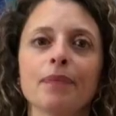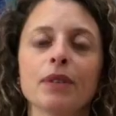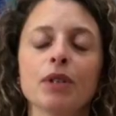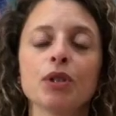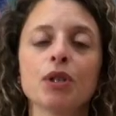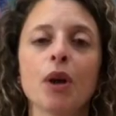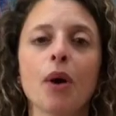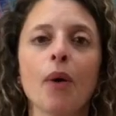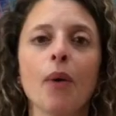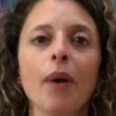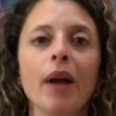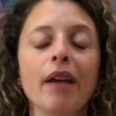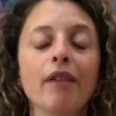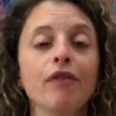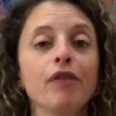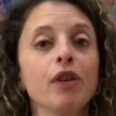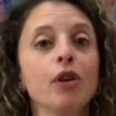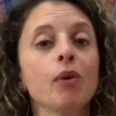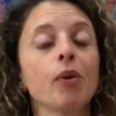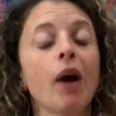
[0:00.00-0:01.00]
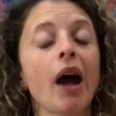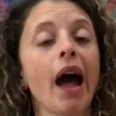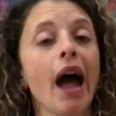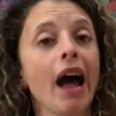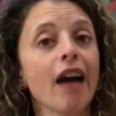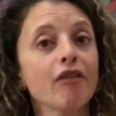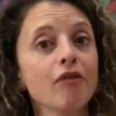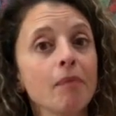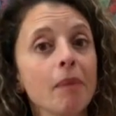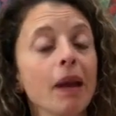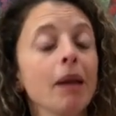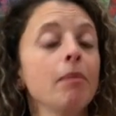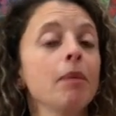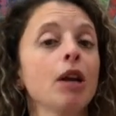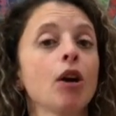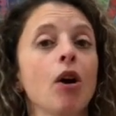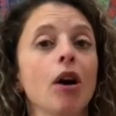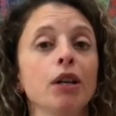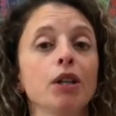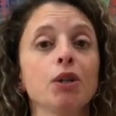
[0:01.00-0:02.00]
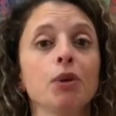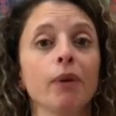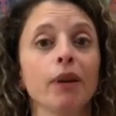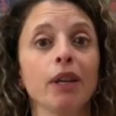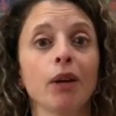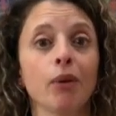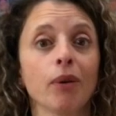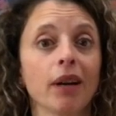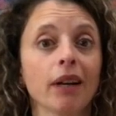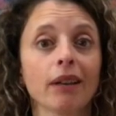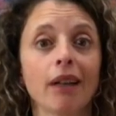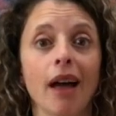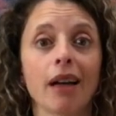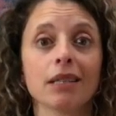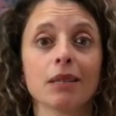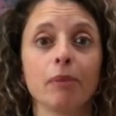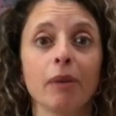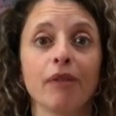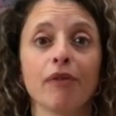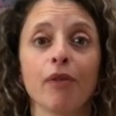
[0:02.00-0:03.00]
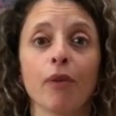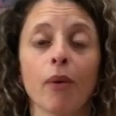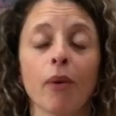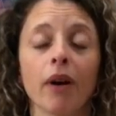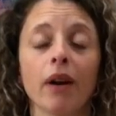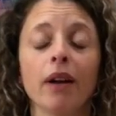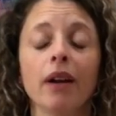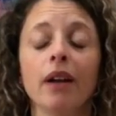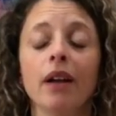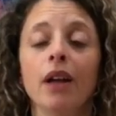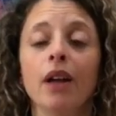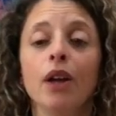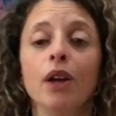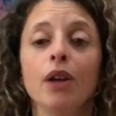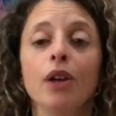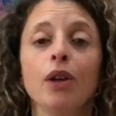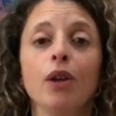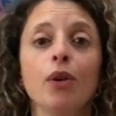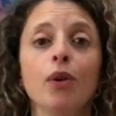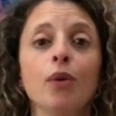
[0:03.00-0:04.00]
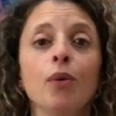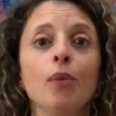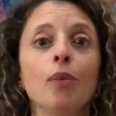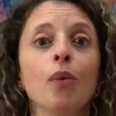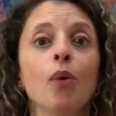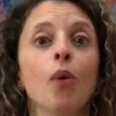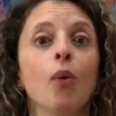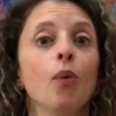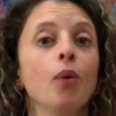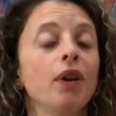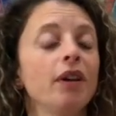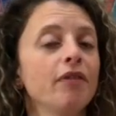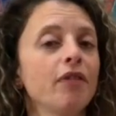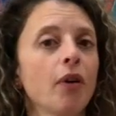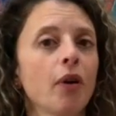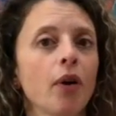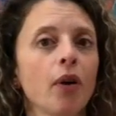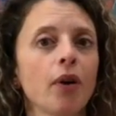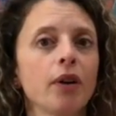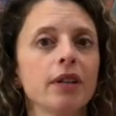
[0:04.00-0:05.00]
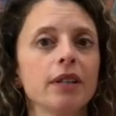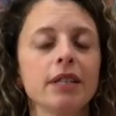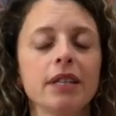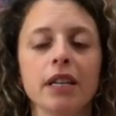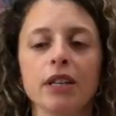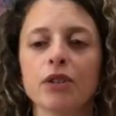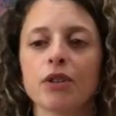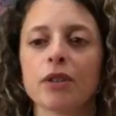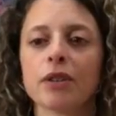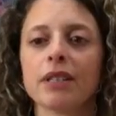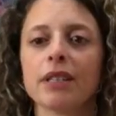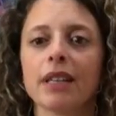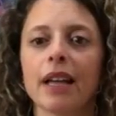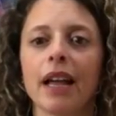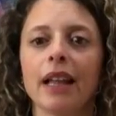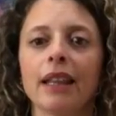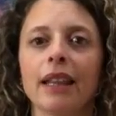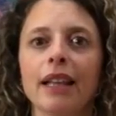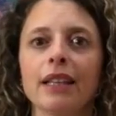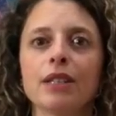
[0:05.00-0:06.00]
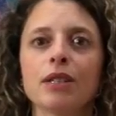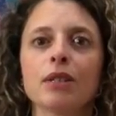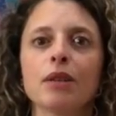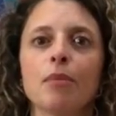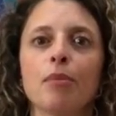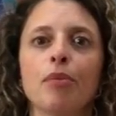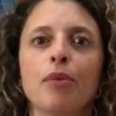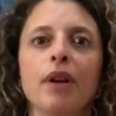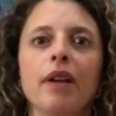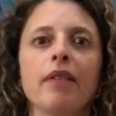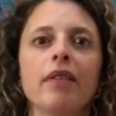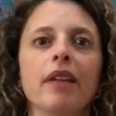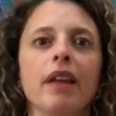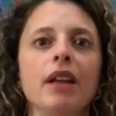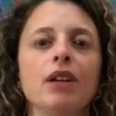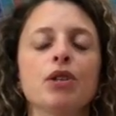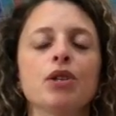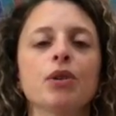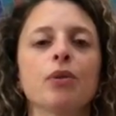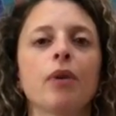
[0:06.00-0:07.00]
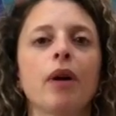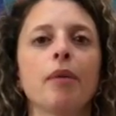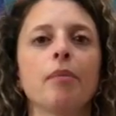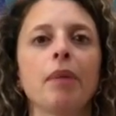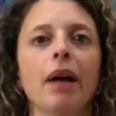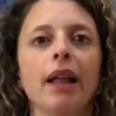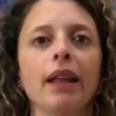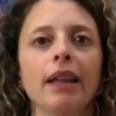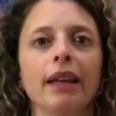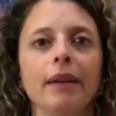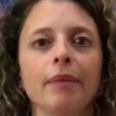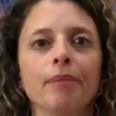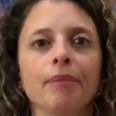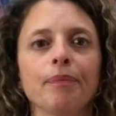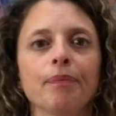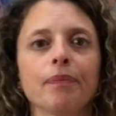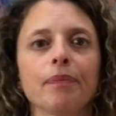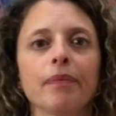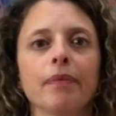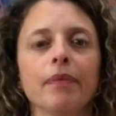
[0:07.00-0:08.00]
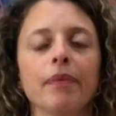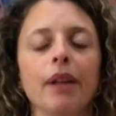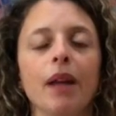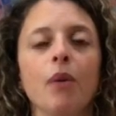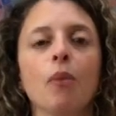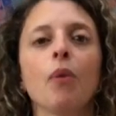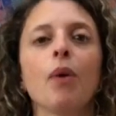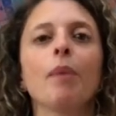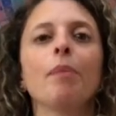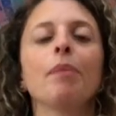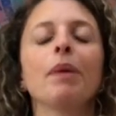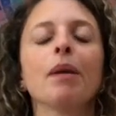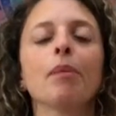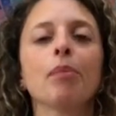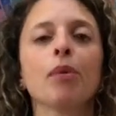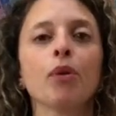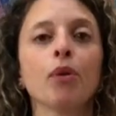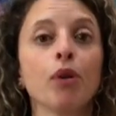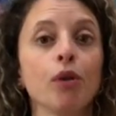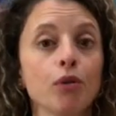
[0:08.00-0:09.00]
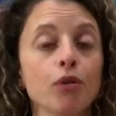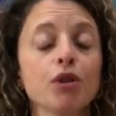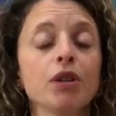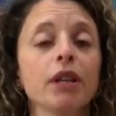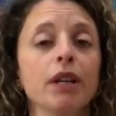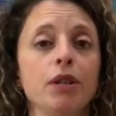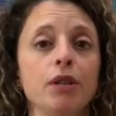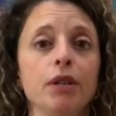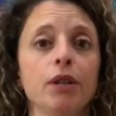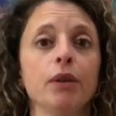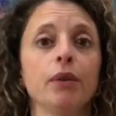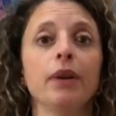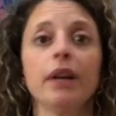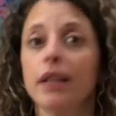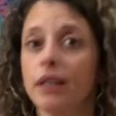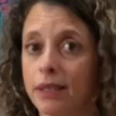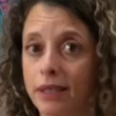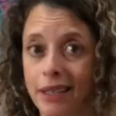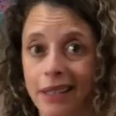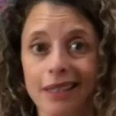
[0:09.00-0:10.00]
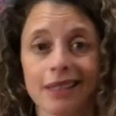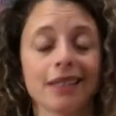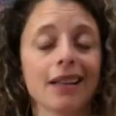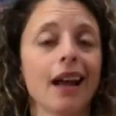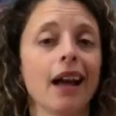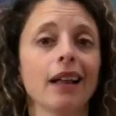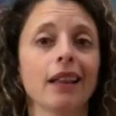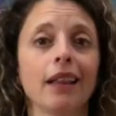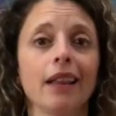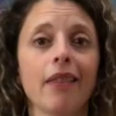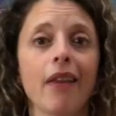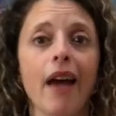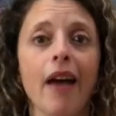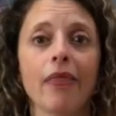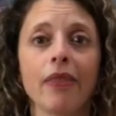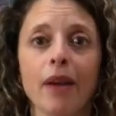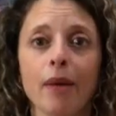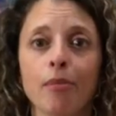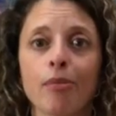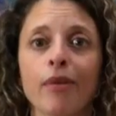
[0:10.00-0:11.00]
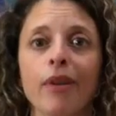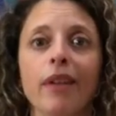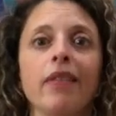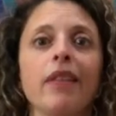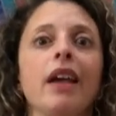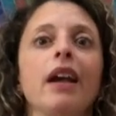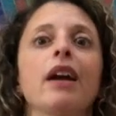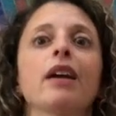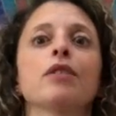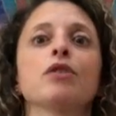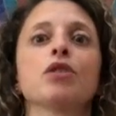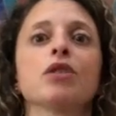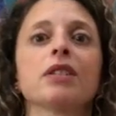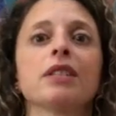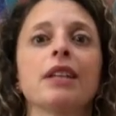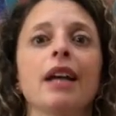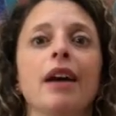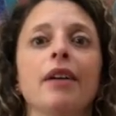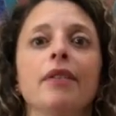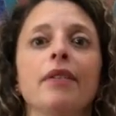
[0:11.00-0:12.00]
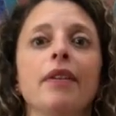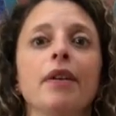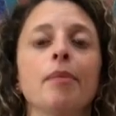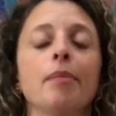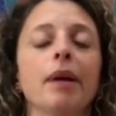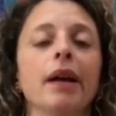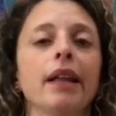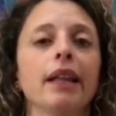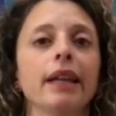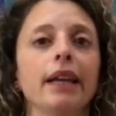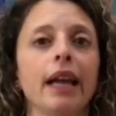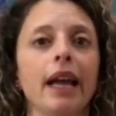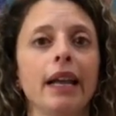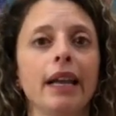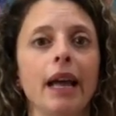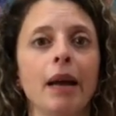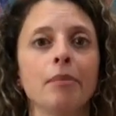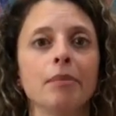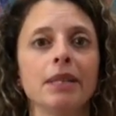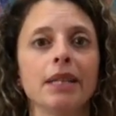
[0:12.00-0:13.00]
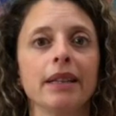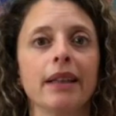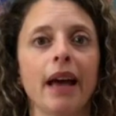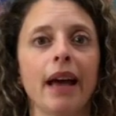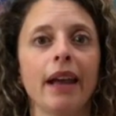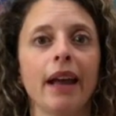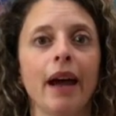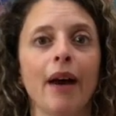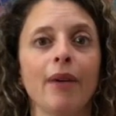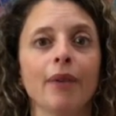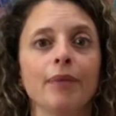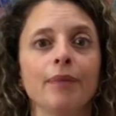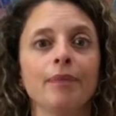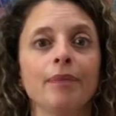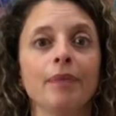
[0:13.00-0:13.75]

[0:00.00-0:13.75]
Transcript: So if you have maybe gone to a yoga class before, you would have heard a teacher say, let's breathe into our belly. And what people usually do is exactly that. They bring the air just down to their belly and empty that out.